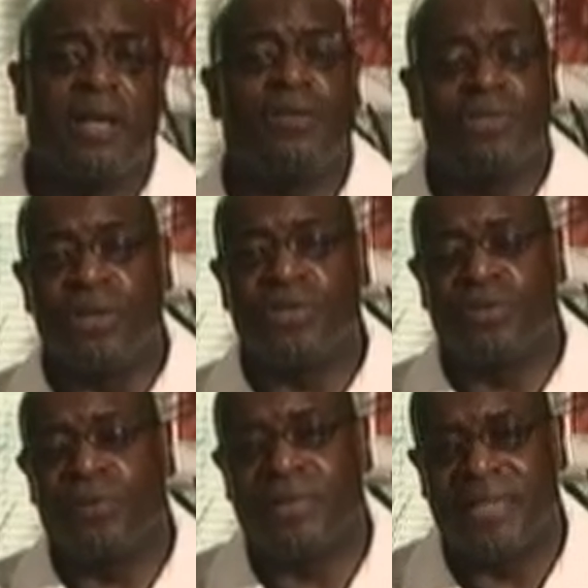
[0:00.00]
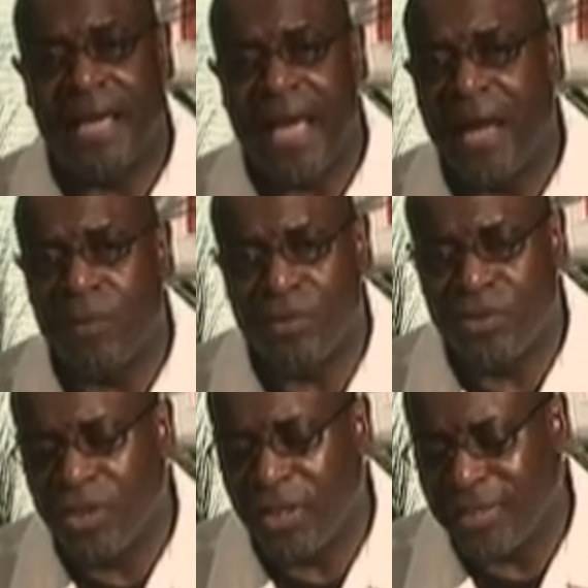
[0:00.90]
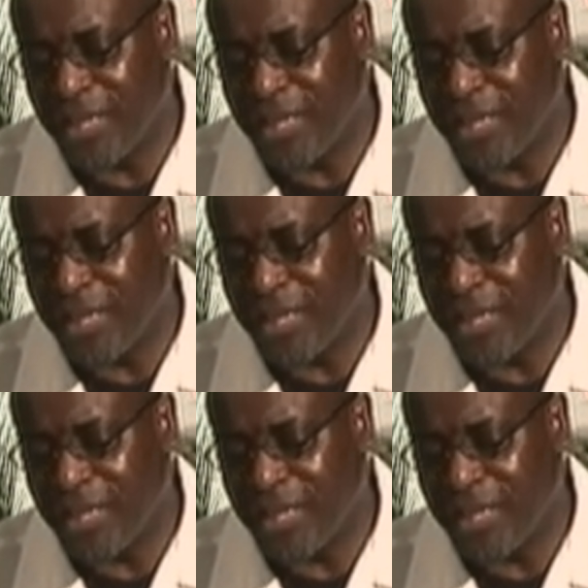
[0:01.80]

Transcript: adulterers I will judge.